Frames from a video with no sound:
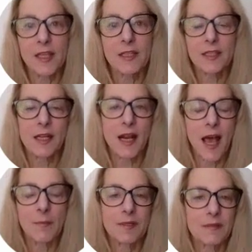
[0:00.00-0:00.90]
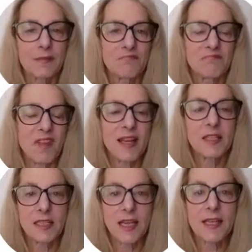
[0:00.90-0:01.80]
that's going to happen 8
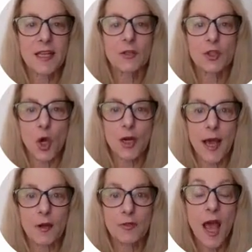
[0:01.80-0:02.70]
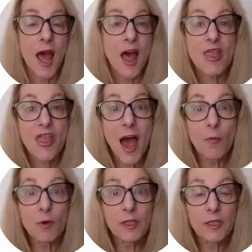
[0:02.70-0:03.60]
to 10 years on out. That
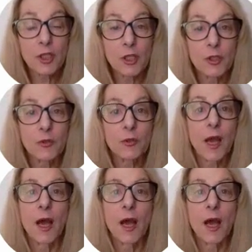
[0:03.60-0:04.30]
will include